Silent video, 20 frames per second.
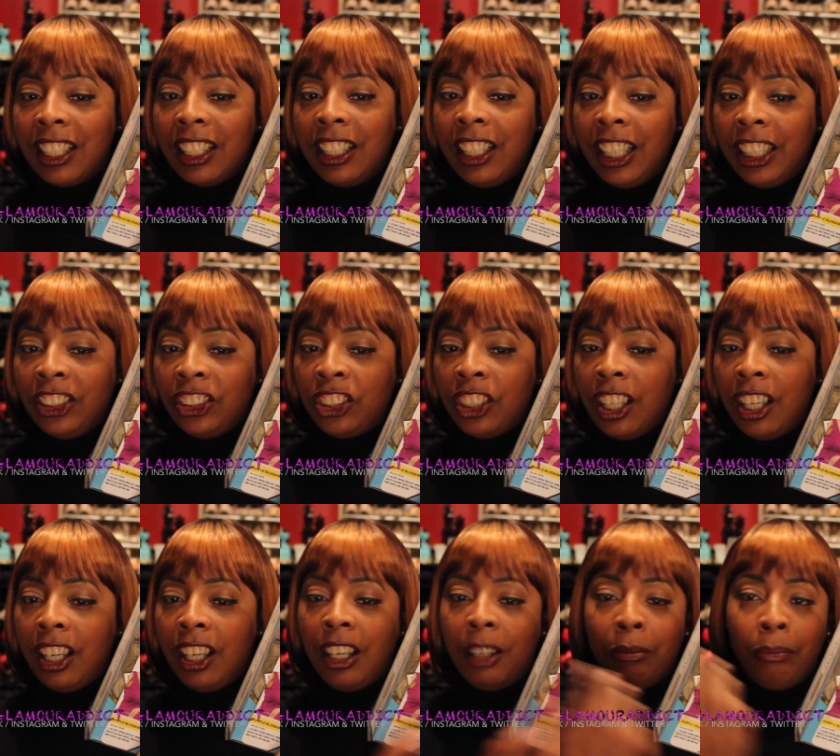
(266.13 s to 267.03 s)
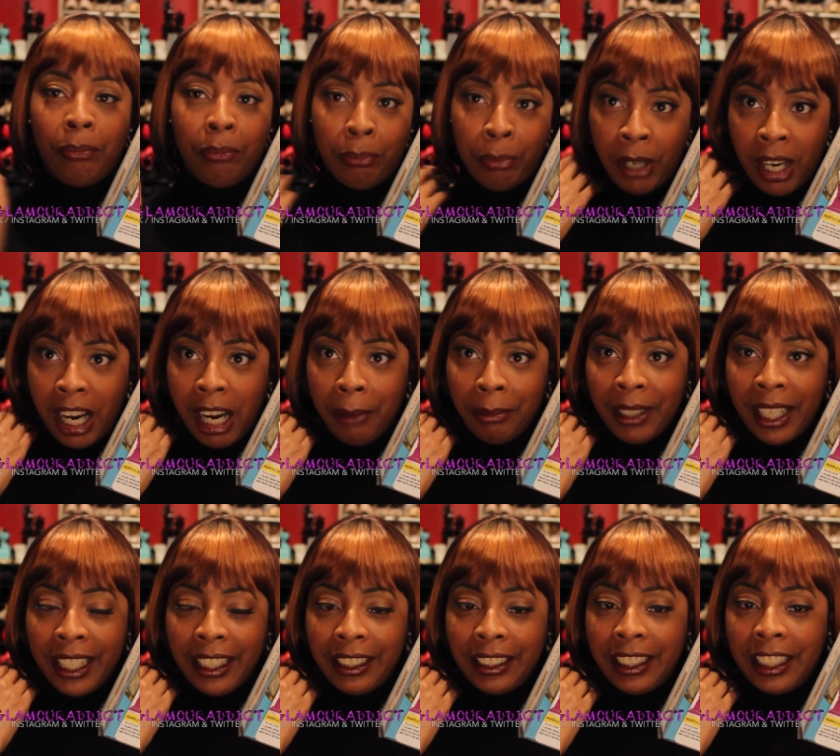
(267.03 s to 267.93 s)
cut uh, bob
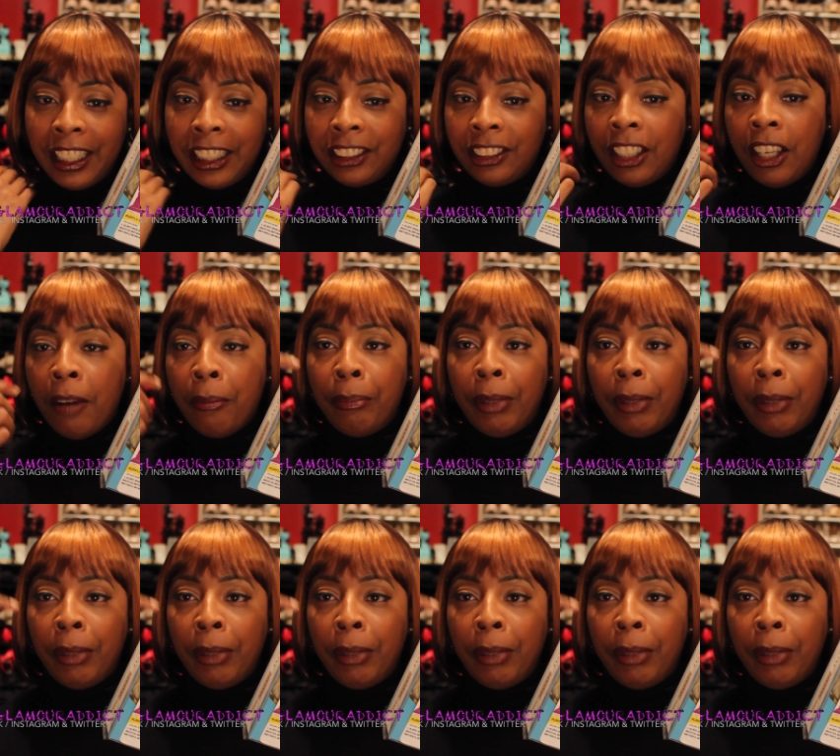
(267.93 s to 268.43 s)
like this,